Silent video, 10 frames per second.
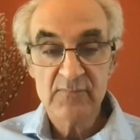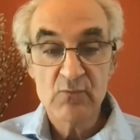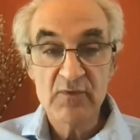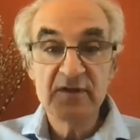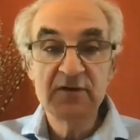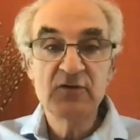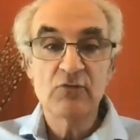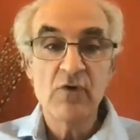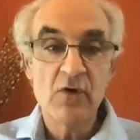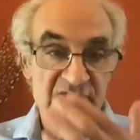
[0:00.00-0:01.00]
within your
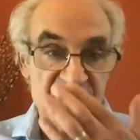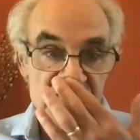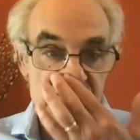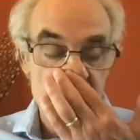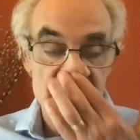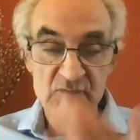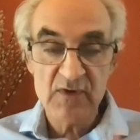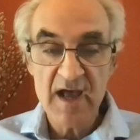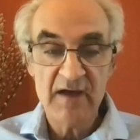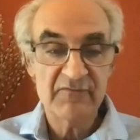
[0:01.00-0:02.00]
own system. You
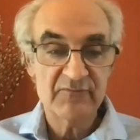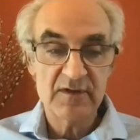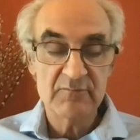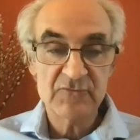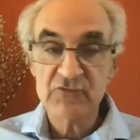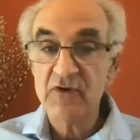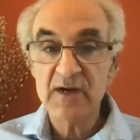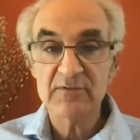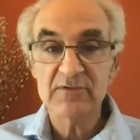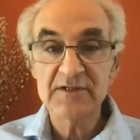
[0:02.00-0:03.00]
have
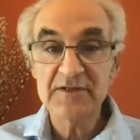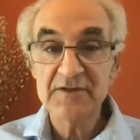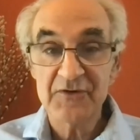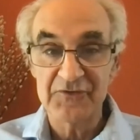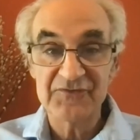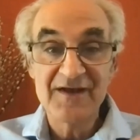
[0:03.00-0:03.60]
incredible leaders